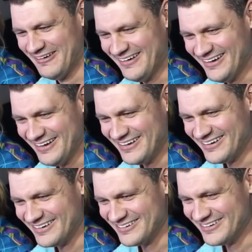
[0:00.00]

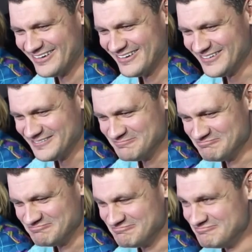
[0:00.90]

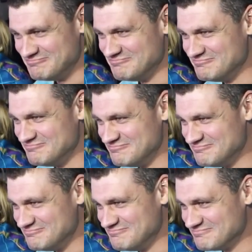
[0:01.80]

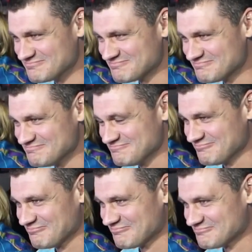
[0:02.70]

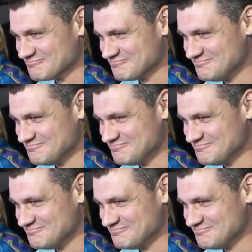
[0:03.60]
This person isn't speaking.